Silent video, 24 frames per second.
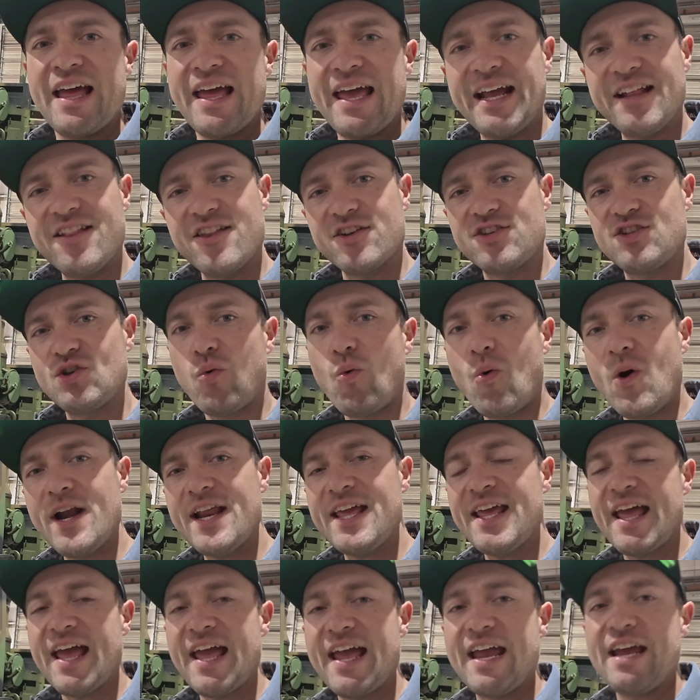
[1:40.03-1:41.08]
It's a
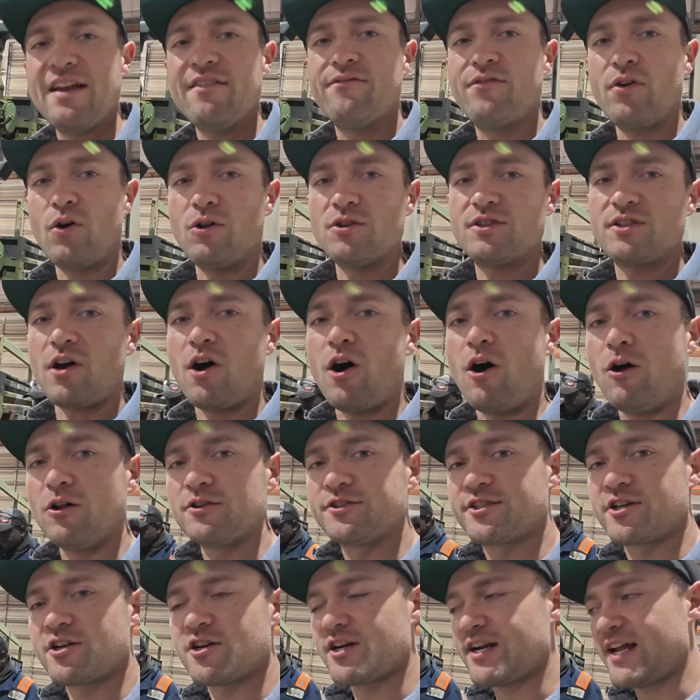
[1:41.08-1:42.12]
28 volt
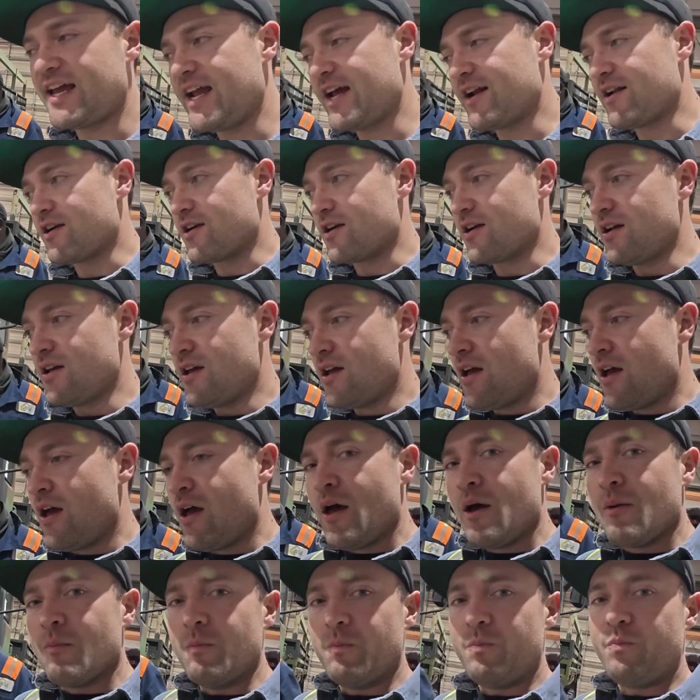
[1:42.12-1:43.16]
alternator,
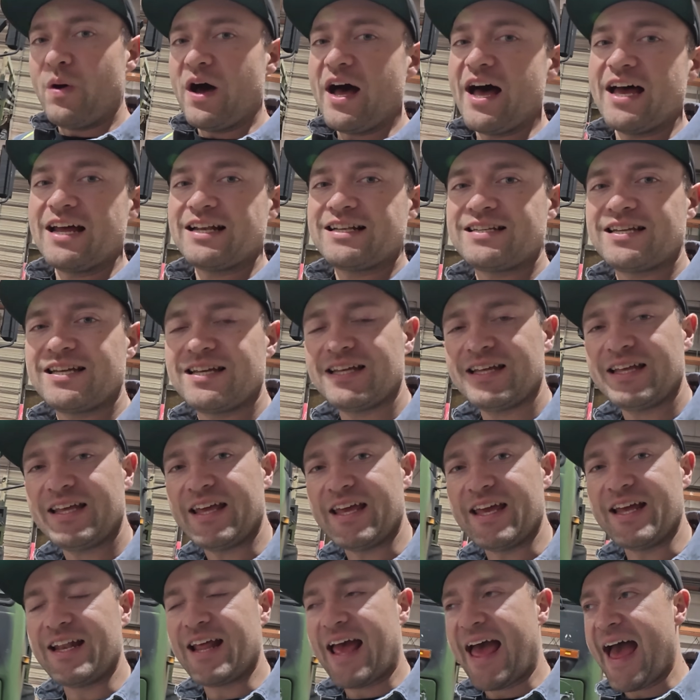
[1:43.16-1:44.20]
but
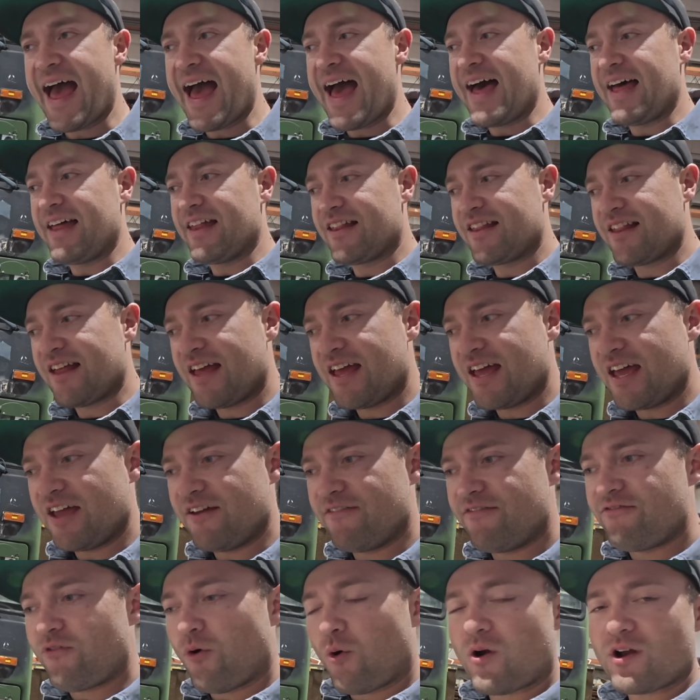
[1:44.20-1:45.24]
it has a
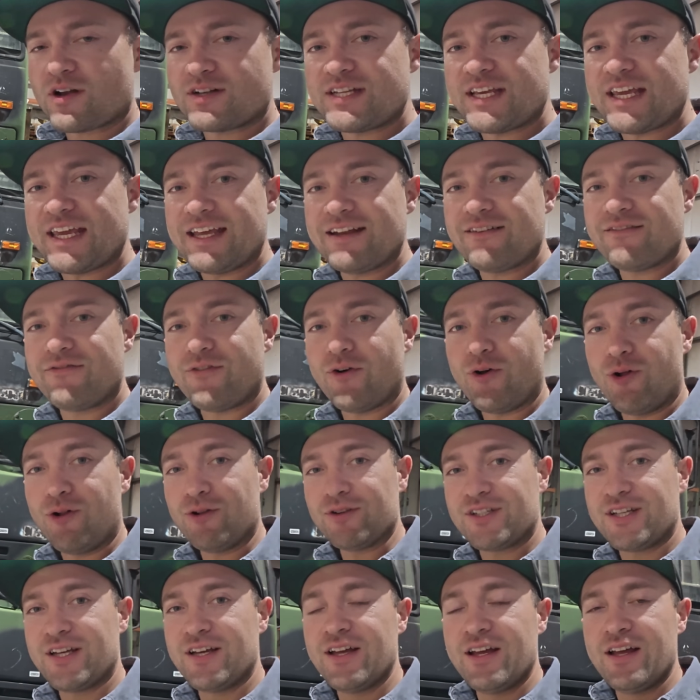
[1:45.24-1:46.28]
14
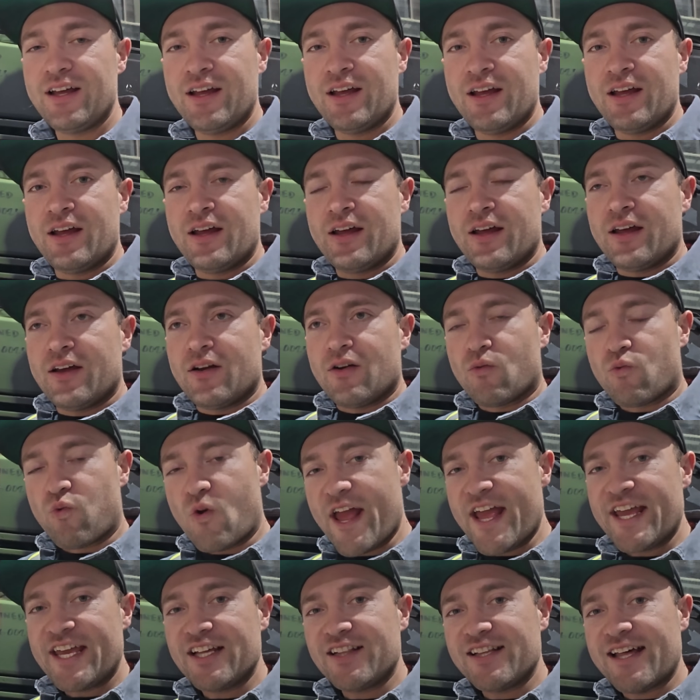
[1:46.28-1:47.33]
volt
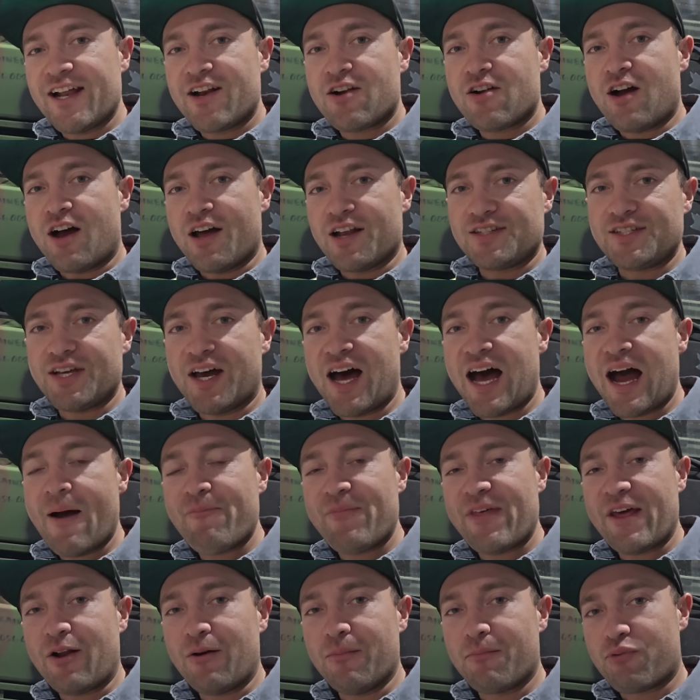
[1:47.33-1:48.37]
regulator on top
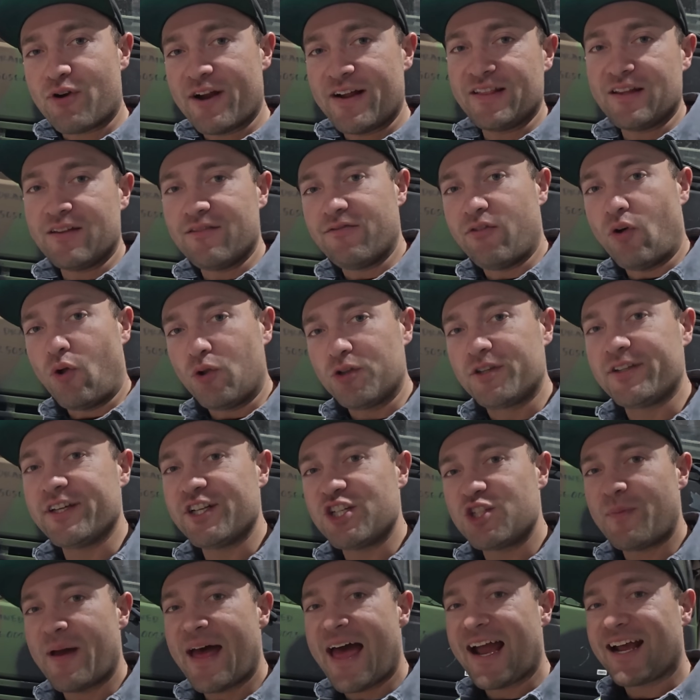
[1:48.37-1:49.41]
that'll bring the
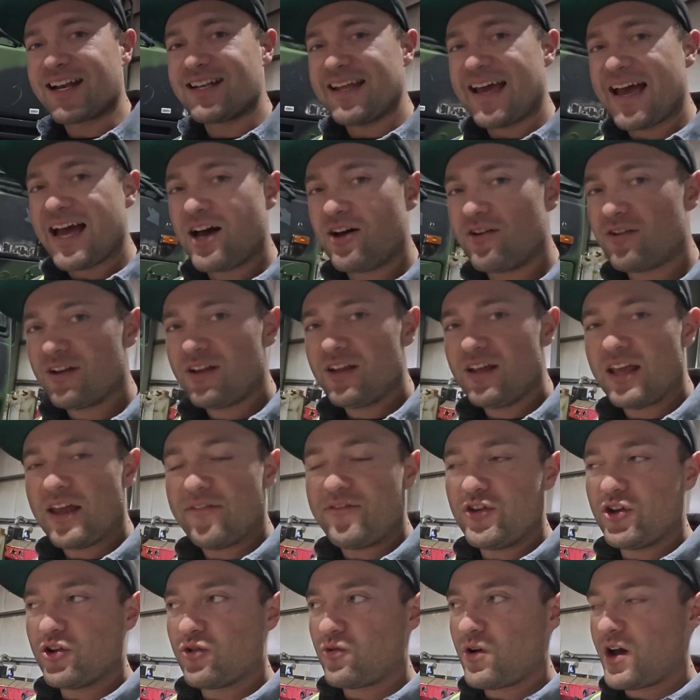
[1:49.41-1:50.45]
voltage back down.
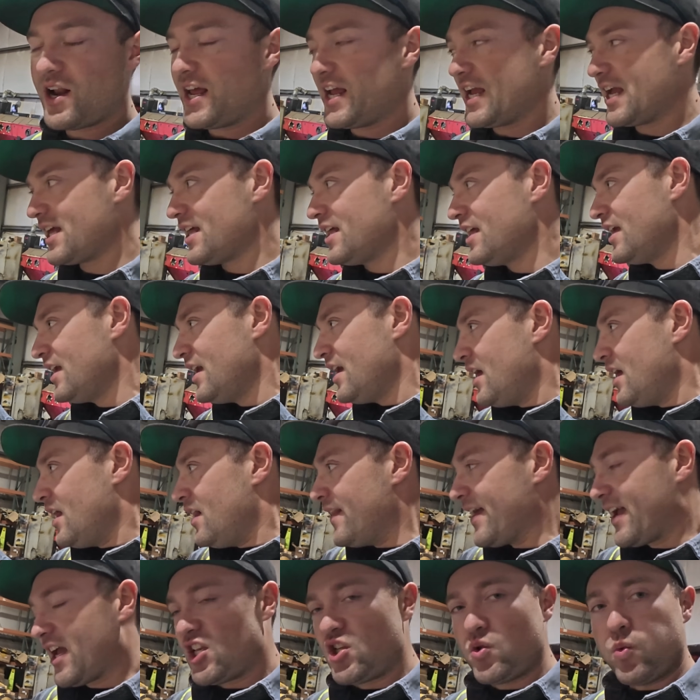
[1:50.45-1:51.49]
If you're running
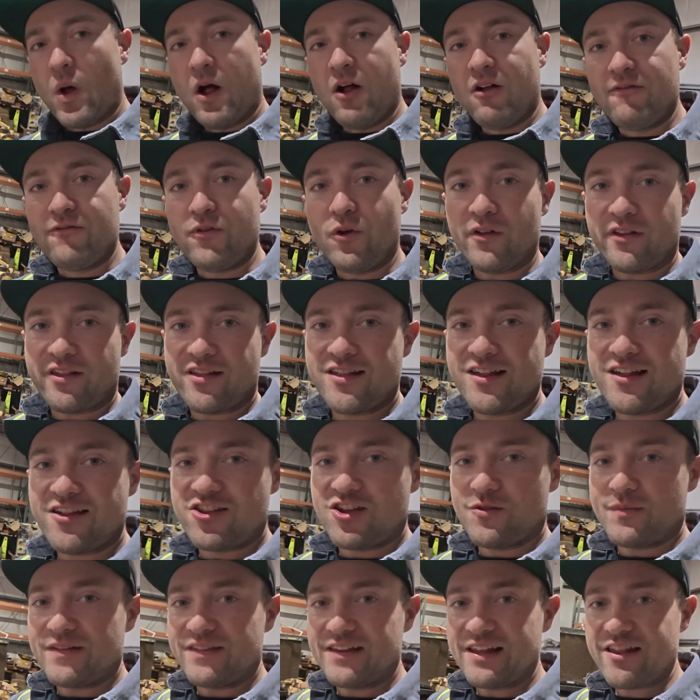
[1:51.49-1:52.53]
like a 12 volt
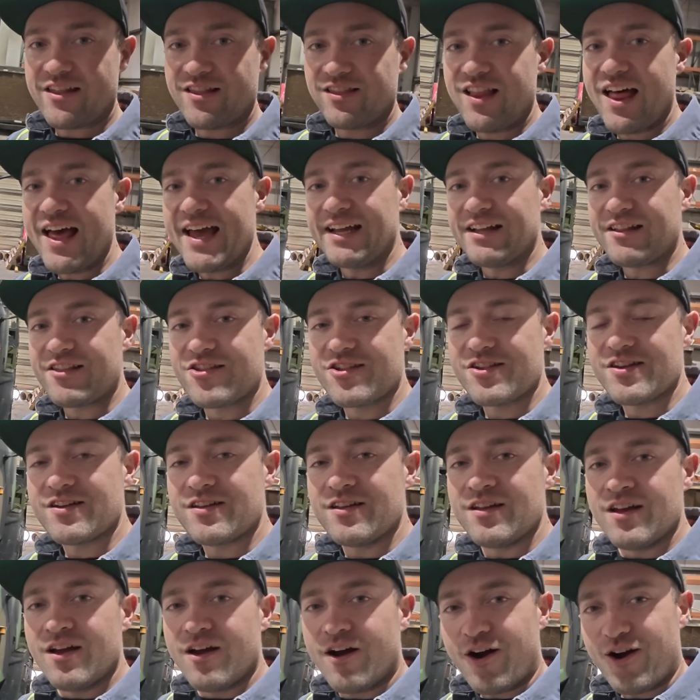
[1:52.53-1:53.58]
system and these lights
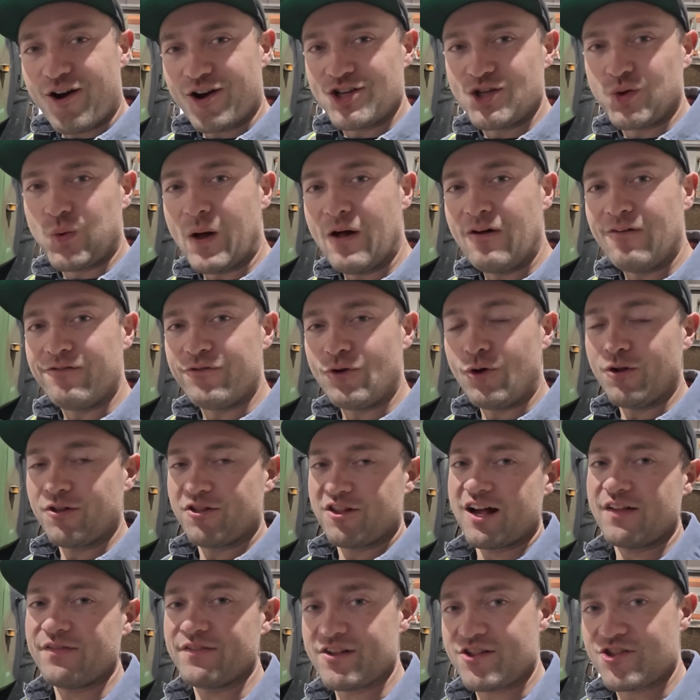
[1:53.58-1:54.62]
are 12
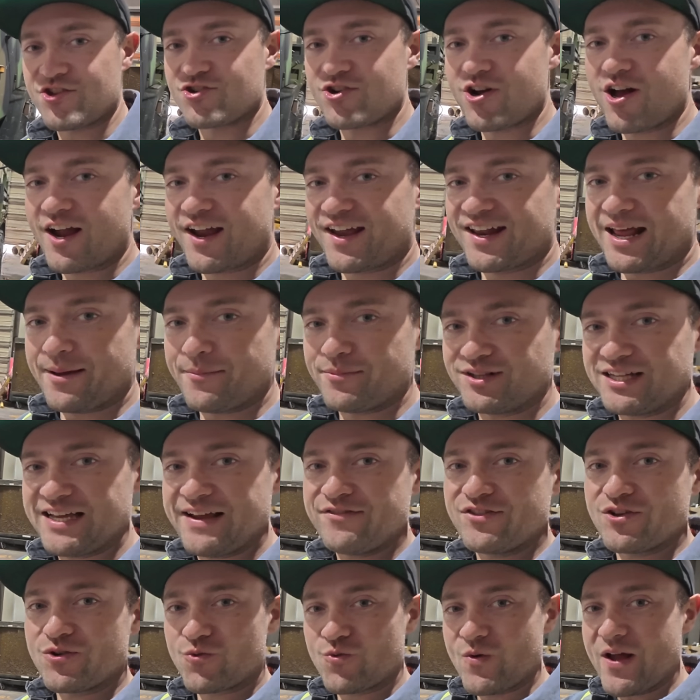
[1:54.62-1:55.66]
volts on this truck, and I
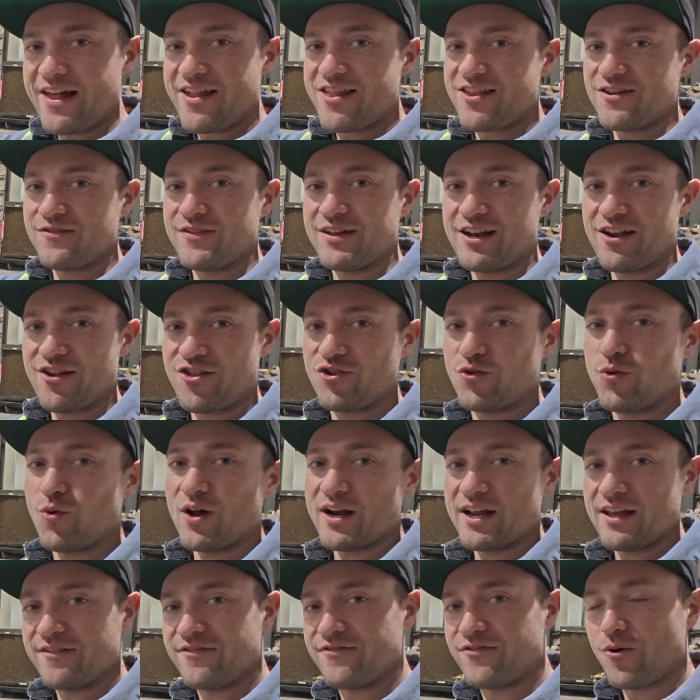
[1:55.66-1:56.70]
believe the rest of it is
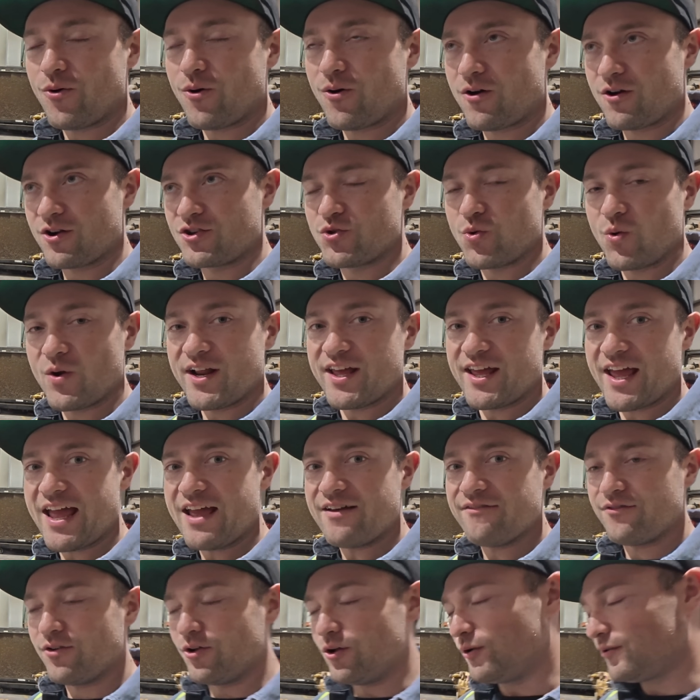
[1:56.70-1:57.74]
24 or
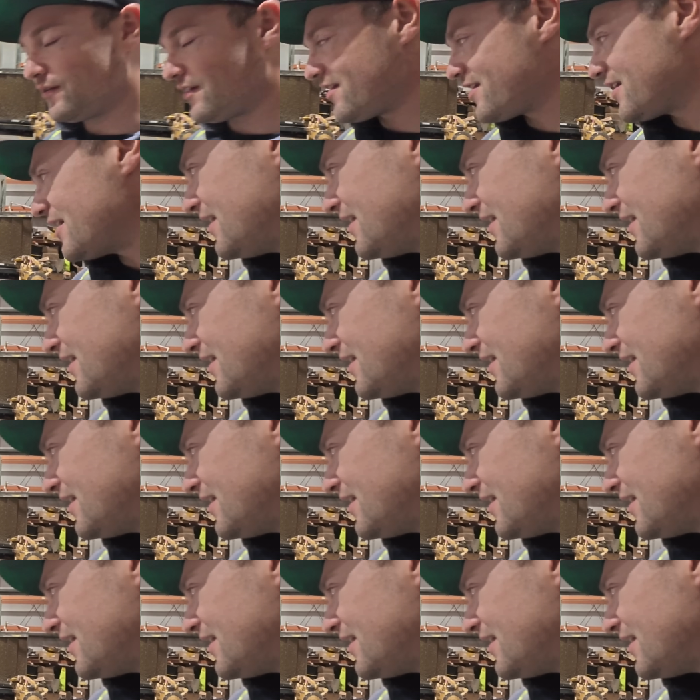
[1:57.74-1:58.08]
28 volts.